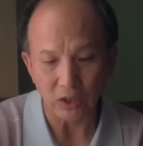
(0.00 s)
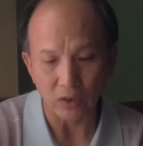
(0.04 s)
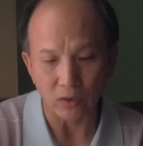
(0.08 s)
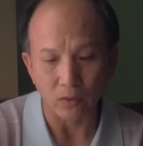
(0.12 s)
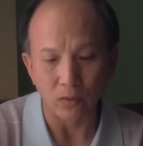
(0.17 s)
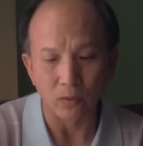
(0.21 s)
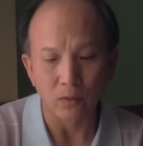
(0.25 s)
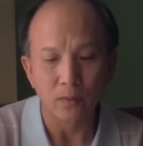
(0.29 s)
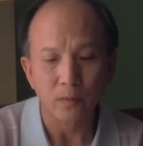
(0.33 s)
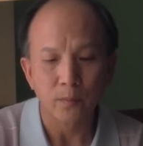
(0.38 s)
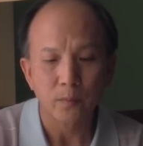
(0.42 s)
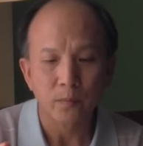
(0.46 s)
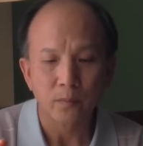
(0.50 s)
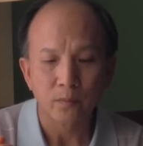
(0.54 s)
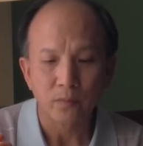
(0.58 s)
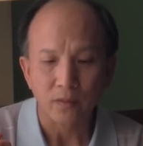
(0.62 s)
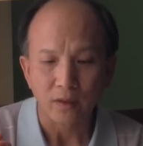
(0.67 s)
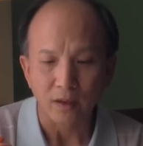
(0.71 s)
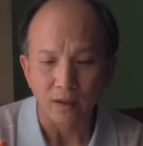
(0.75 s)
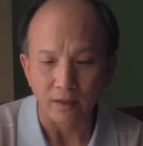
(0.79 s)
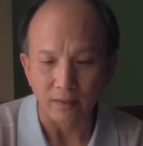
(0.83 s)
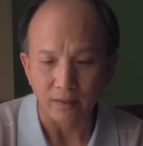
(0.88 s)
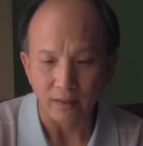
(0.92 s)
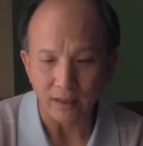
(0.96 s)
go.
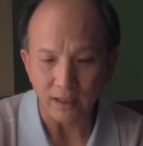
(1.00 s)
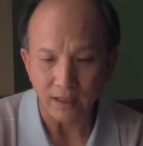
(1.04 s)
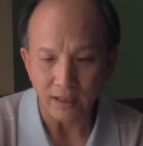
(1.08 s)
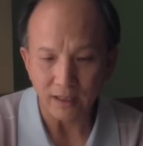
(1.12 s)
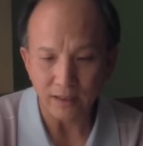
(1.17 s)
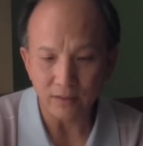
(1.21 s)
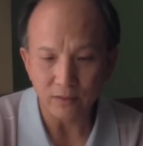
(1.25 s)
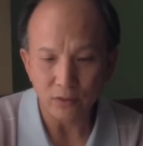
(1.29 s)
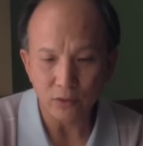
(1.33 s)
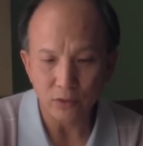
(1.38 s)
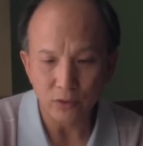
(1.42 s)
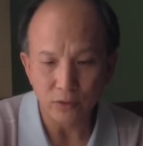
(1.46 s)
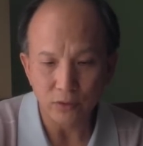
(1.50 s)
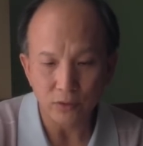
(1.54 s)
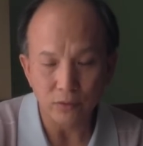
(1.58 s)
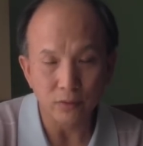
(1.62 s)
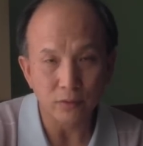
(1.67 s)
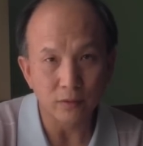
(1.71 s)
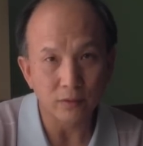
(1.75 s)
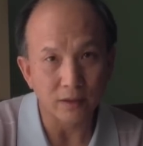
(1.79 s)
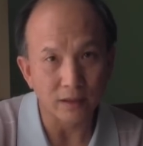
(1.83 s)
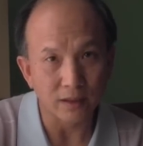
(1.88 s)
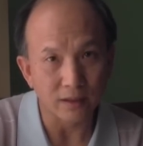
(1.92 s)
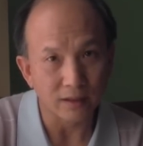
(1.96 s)
And then
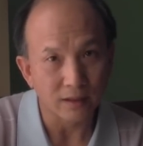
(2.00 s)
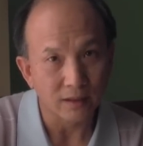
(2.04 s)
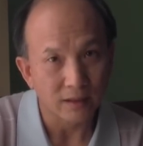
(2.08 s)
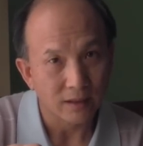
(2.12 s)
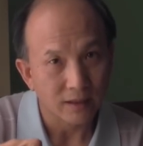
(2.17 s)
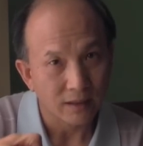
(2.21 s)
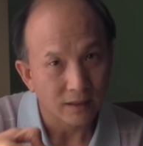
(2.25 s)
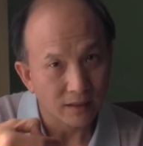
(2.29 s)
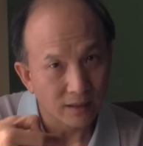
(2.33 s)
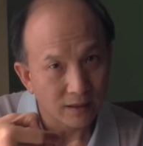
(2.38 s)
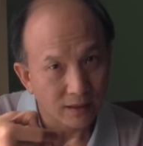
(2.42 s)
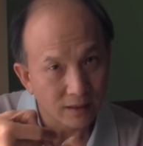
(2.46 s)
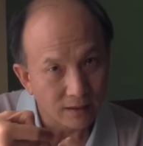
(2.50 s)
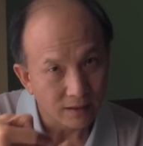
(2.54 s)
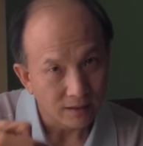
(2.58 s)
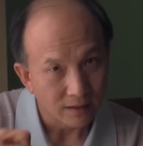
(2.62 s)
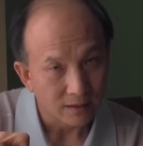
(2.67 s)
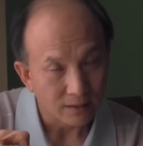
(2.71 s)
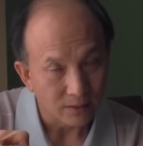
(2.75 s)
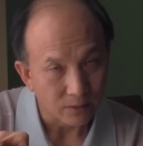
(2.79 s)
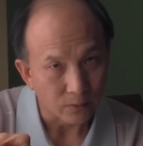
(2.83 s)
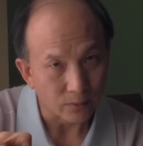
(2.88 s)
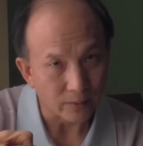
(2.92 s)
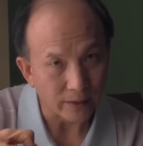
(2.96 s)
do the
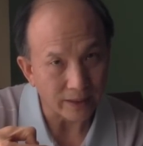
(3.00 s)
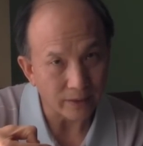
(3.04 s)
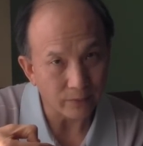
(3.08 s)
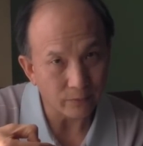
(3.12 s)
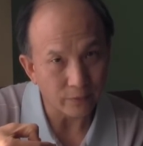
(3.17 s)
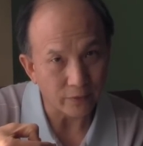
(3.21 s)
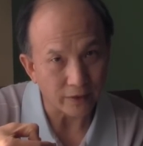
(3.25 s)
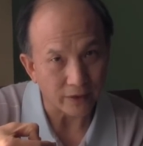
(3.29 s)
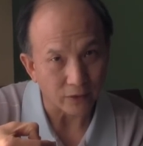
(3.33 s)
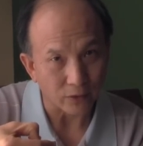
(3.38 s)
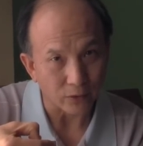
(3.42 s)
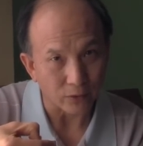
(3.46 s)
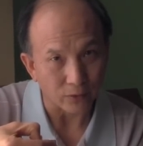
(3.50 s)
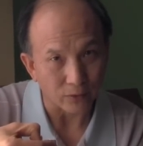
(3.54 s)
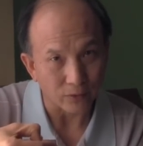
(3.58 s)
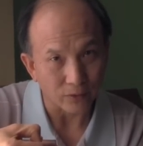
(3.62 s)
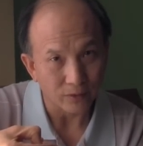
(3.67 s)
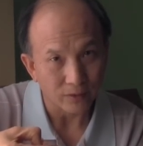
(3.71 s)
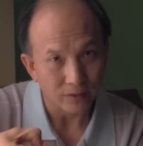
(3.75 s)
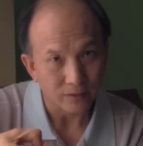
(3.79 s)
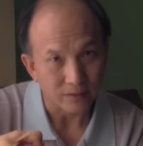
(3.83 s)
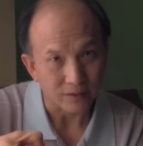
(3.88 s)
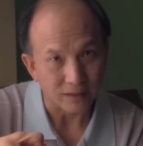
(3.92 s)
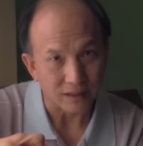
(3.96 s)
ring
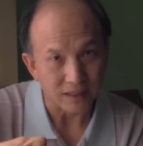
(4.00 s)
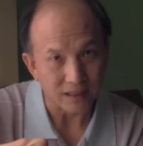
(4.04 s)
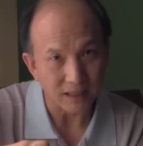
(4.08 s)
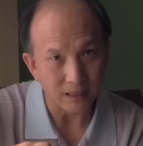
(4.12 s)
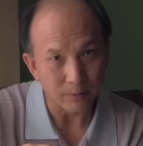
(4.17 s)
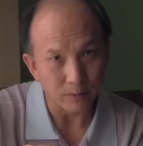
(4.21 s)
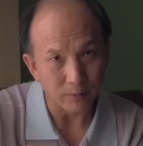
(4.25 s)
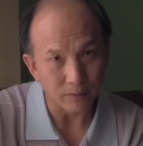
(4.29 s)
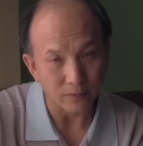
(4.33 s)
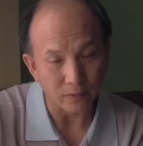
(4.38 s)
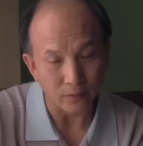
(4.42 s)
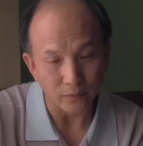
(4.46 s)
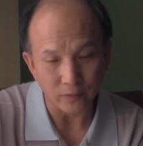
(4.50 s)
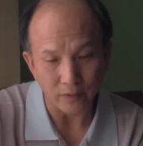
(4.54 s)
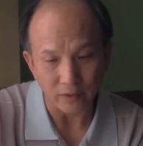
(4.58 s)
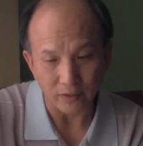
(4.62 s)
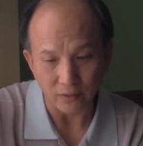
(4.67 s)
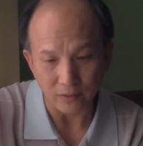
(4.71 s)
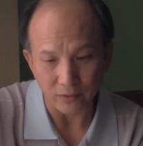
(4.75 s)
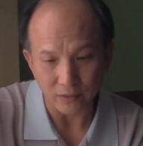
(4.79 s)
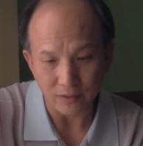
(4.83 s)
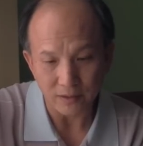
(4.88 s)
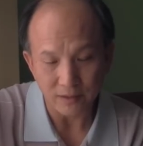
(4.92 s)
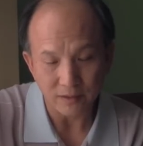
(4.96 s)
finger, the tip of the
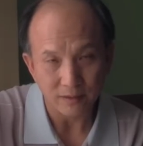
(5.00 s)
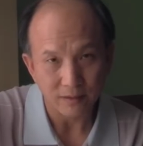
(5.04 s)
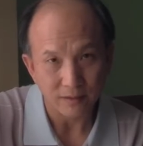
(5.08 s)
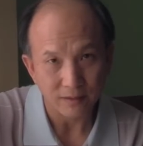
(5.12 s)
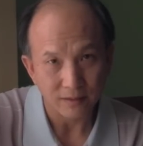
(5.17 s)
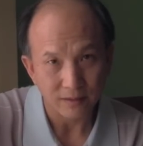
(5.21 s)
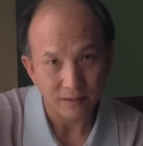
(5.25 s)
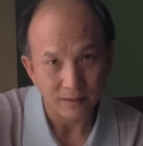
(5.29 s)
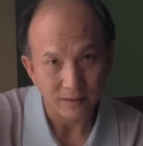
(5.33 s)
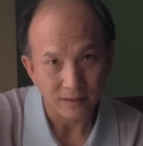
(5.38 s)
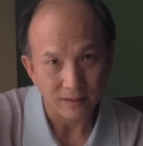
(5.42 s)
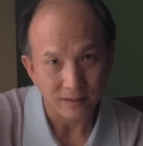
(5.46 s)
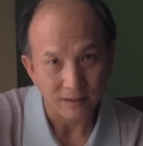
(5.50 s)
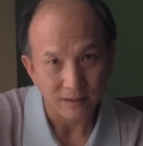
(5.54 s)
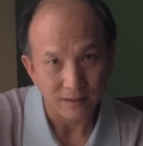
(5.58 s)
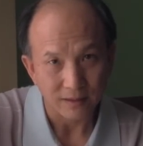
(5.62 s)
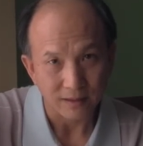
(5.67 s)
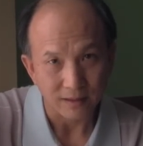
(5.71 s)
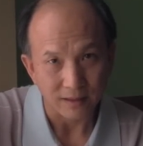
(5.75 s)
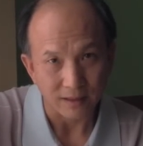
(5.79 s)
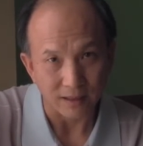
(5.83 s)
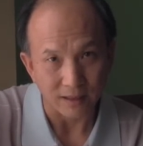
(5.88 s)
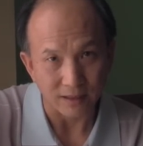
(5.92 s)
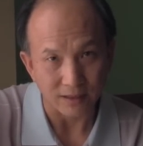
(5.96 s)
fingers,
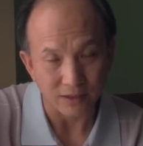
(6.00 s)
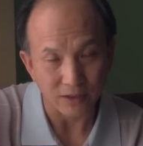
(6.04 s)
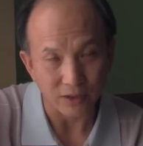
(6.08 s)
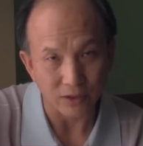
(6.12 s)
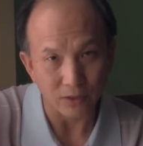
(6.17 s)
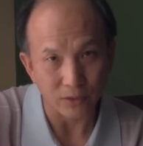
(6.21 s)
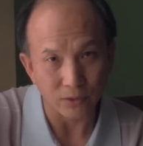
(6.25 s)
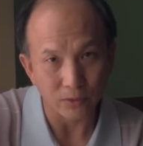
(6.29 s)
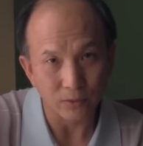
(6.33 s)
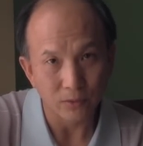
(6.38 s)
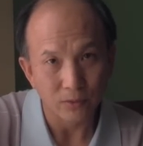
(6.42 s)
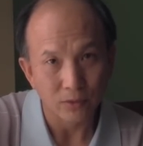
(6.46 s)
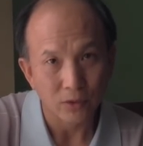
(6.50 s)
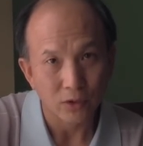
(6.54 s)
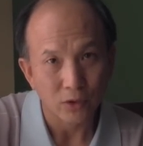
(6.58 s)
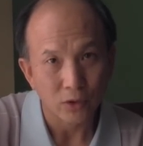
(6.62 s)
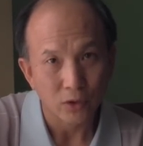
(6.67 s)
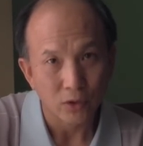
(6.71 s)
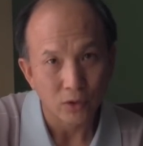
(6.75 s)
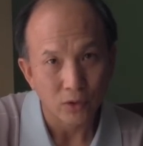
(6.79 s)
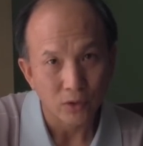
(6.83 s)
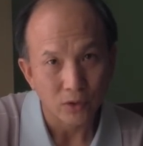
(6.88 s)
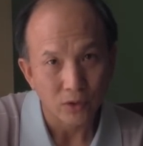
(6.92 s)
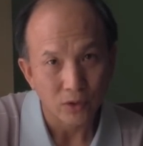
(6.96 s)
until
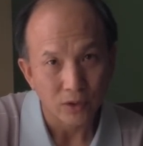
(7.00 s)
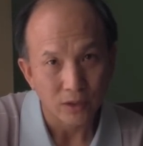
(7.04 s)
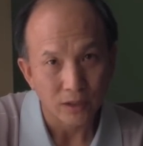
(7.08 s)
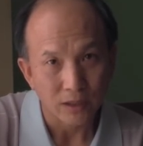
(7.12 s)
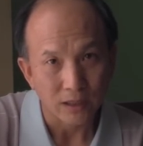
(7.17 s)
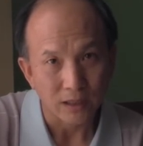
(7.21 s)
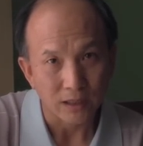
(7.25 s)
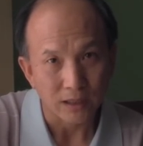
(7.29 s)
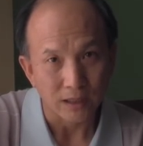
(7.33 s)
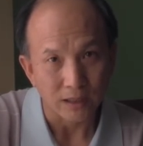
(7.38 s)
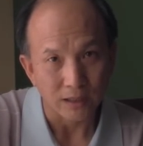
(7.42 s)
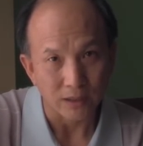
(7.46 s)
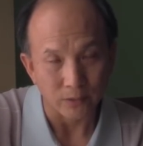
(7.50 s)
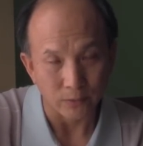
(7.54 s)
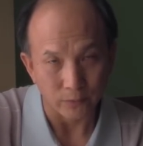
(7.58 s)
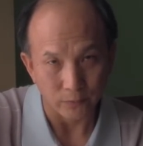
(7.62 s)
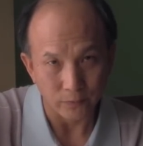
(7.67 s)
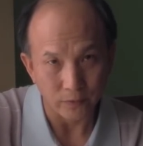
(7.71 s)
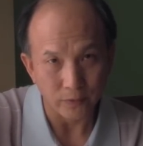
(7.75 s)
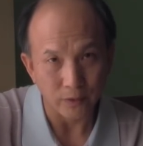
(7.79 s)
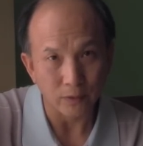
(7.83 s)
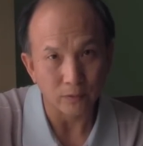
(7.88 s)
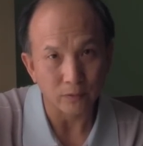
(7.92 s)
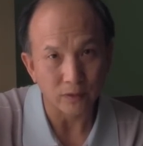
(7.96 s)
you
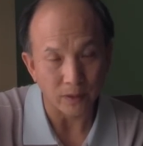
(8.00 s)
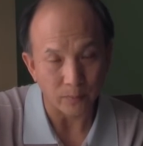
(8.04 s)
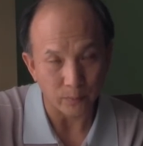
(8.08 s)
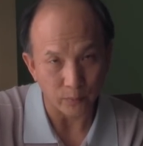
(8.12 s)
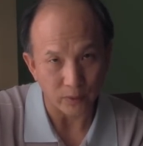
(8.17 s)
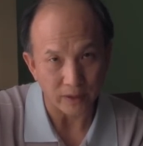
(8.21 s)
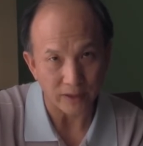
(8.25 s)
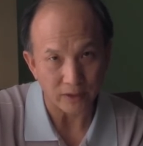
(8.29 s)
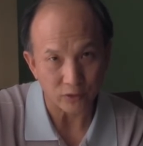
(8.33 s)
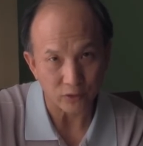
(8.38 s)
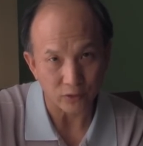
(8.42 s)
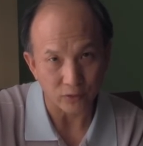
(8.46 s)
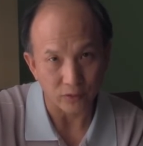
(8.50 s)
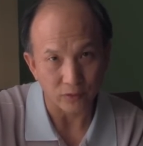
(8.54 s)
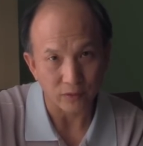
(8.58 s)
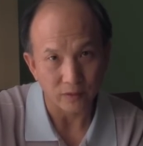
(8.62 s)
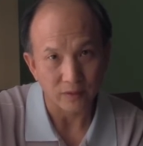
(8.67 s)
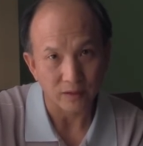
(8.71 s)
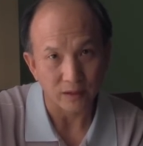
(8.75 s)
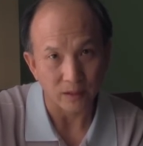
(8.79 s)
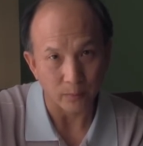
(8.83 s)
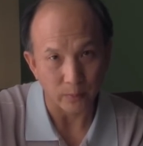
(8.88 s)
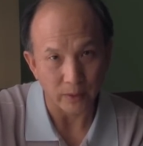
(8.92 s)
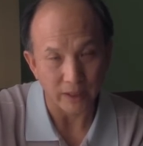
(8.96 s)
feel the pressure,
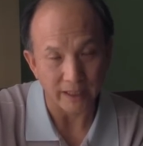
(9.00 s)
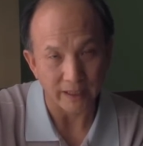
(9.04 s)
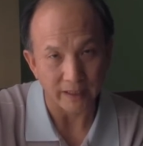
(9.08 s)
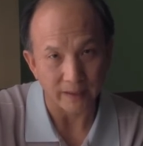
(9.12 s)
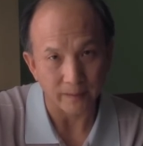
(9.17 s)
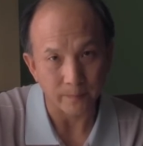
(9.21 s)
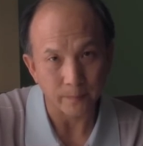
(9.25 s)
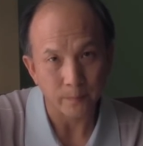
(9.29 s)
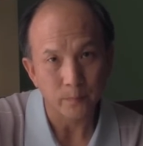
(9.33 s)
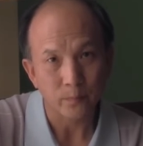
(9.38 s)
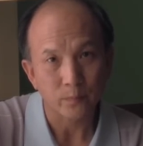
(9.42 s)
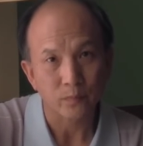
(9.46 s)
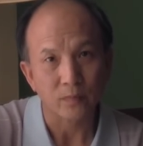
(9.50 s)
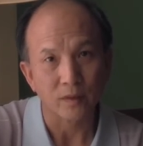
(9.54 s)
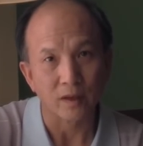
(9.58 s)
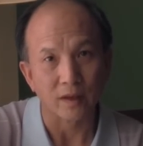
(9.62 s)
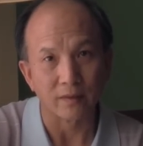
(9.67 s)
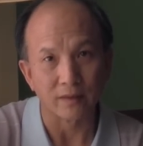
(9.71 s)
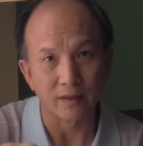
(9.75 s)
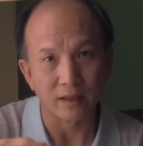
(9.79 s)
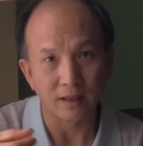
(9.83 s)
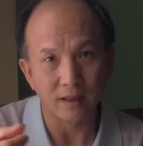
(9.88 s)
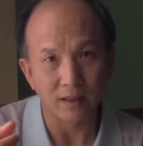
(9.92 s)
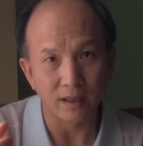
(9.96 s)
the pain,
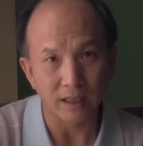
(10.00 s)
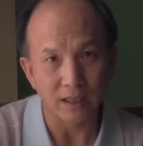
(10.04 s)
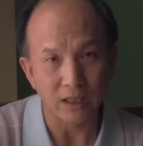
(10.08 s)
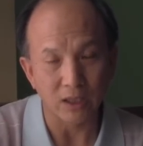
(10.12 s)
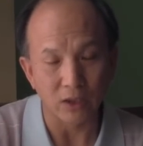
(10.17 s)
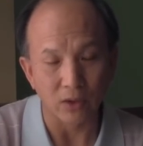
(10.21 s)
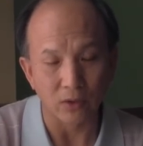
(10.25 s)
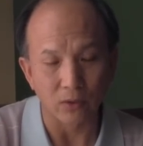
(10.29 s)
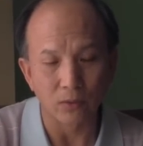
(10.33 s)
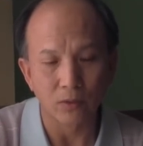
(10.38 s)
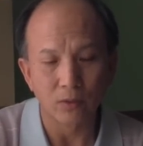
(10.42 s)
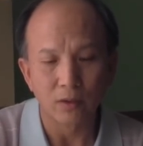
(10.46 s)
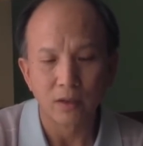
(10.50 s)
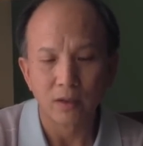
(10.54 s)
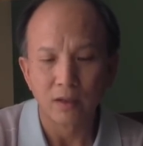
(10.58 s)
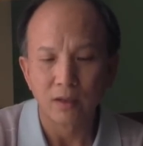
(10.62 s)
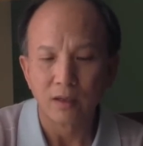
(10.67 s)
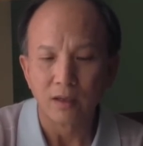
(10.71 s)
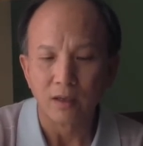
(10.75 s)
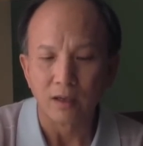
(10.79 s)
and then let go.